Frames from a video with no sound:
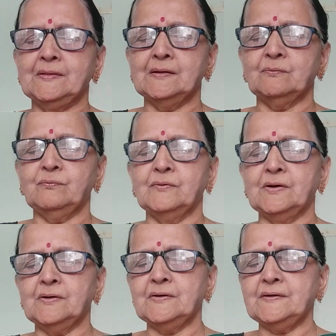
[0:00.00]
the
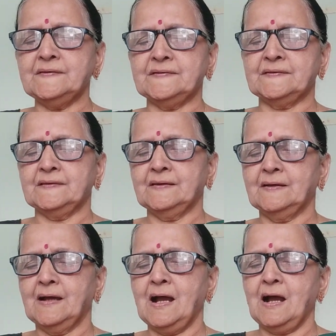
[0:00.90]
words
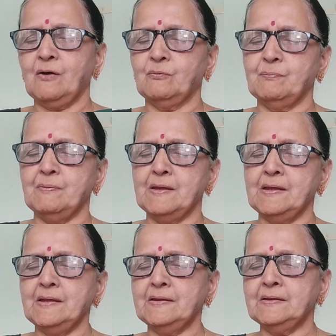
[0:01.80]
have
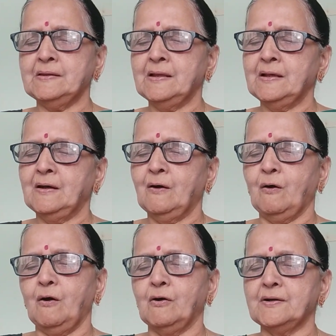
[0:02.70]
been,
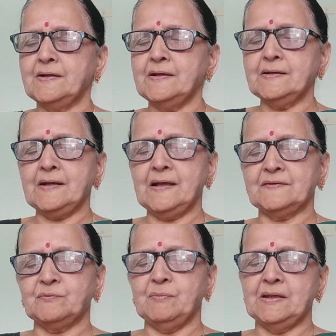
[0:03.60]
order
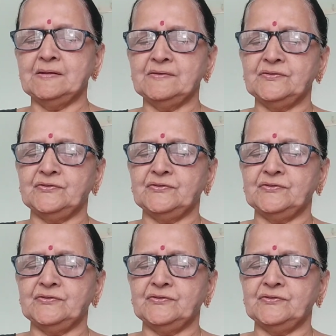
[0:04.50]
has been